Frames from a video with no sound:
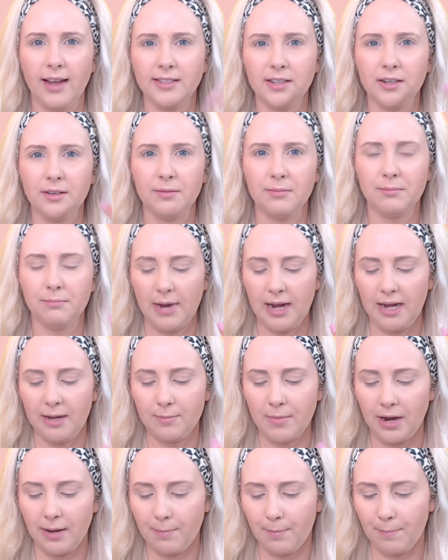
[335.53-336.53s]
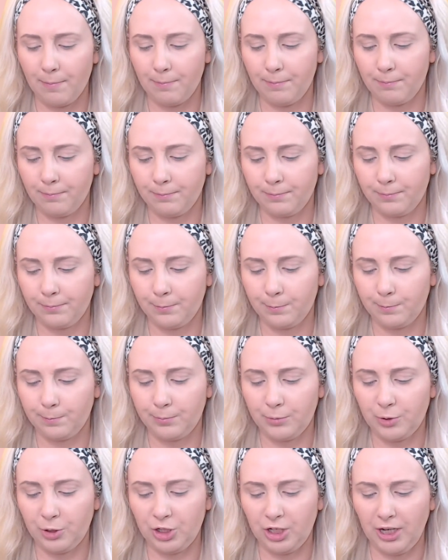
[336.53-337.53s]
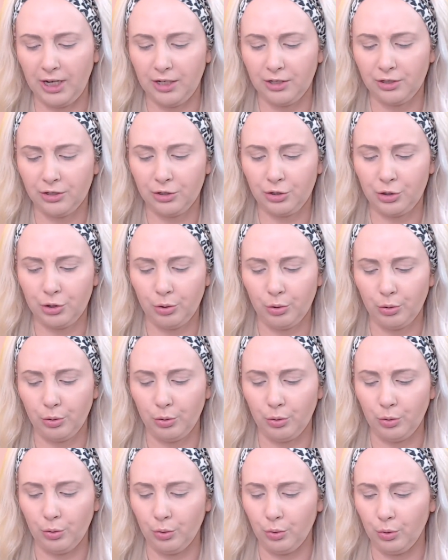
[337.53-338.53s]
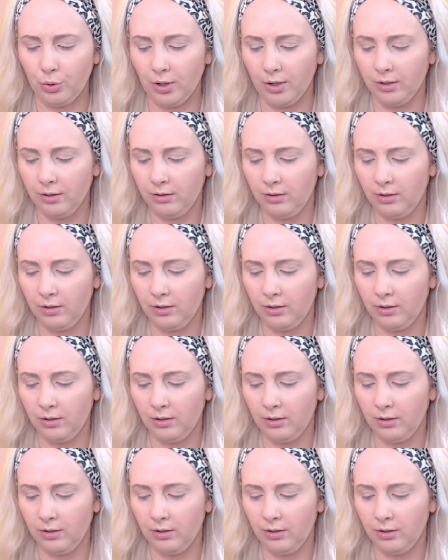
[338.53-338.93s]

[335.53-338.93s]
made my cheeks too